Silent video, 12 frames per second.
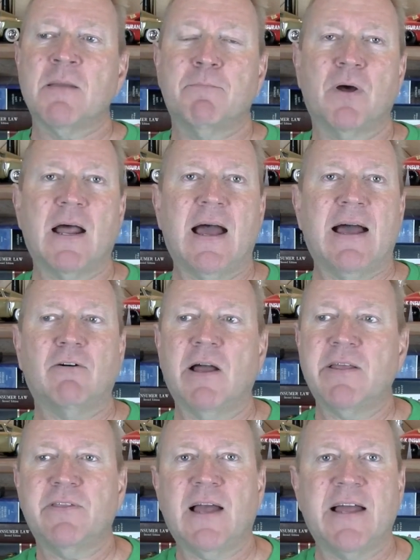But I, I
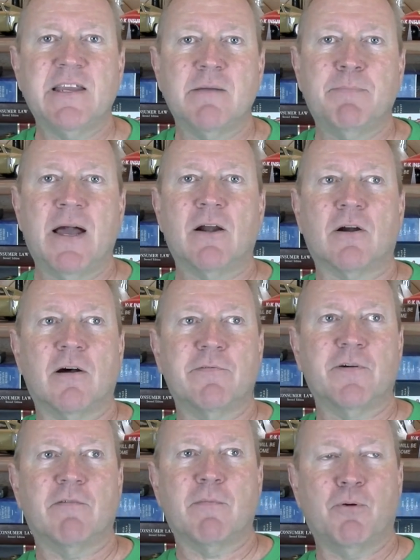like the idea better
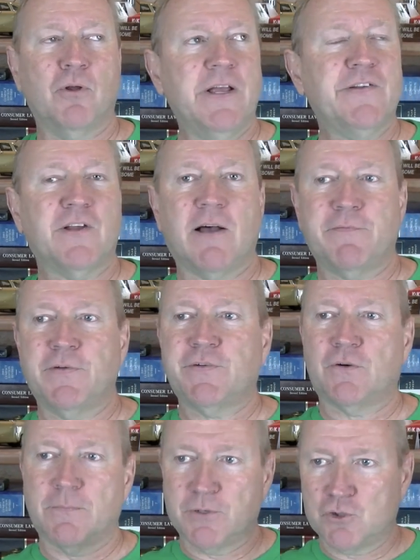of, of a police
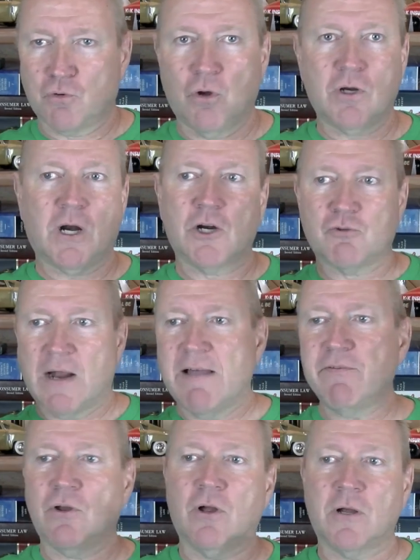officer in a patrol car
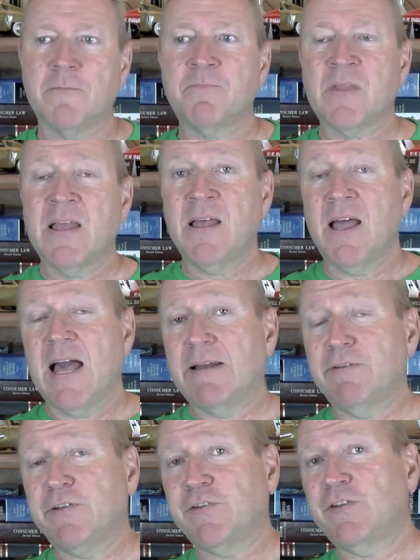driving along. And
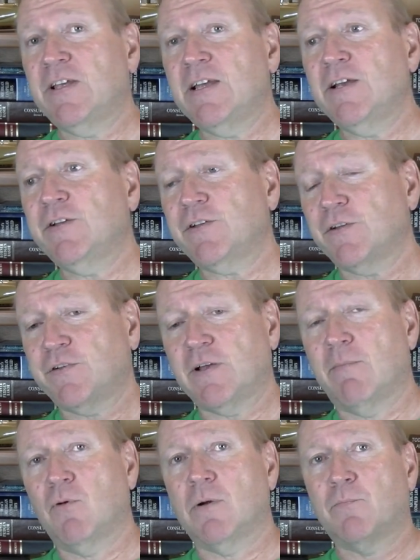if he sees
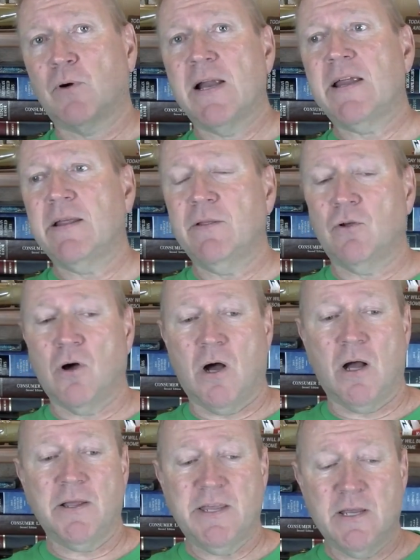someone breaking the
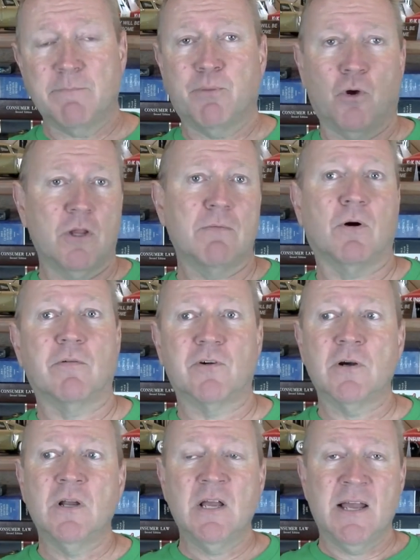law, he can pull them
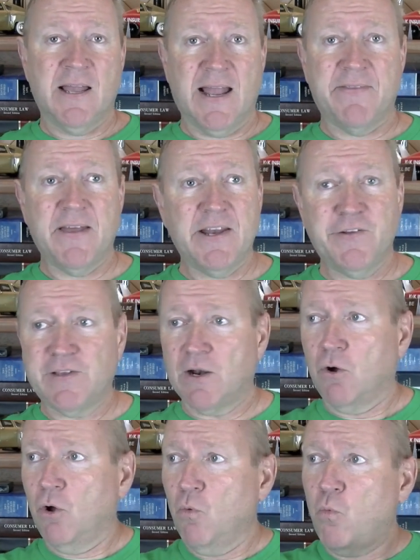over. And then he's got
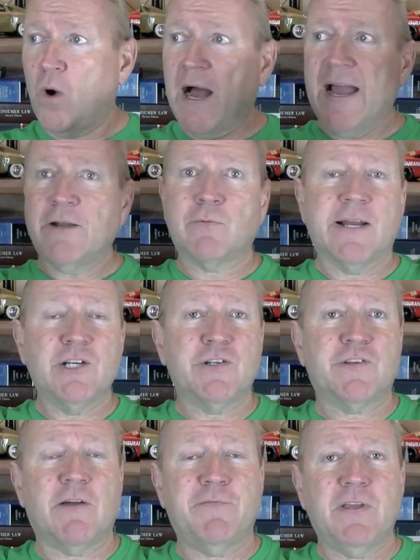a whole wide range
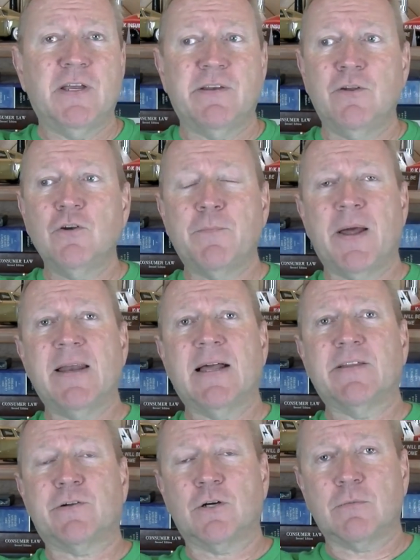of stuff he can do depending
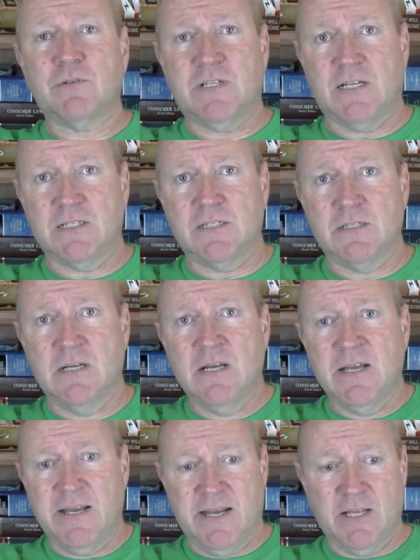on circumstances,
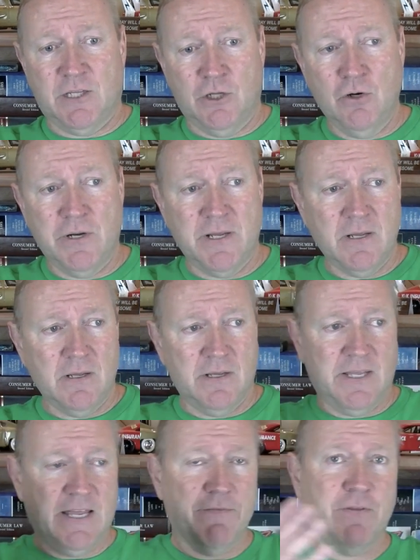including
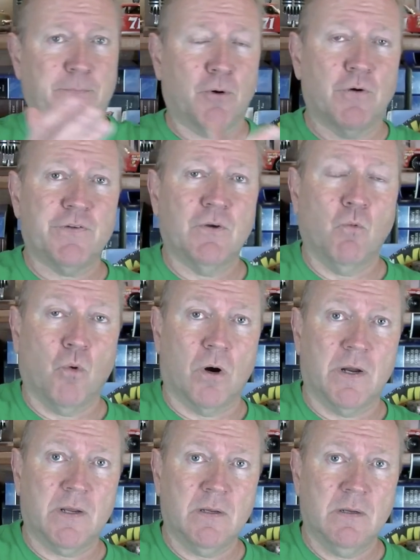give the person a
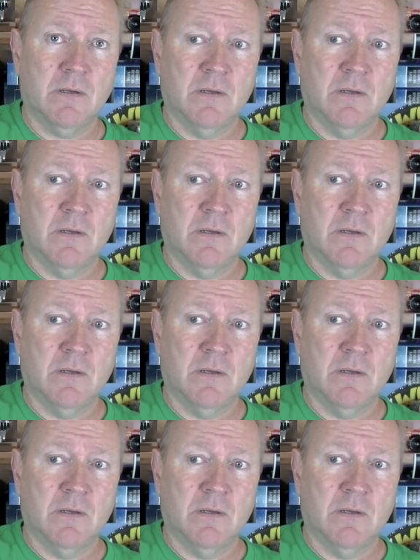warning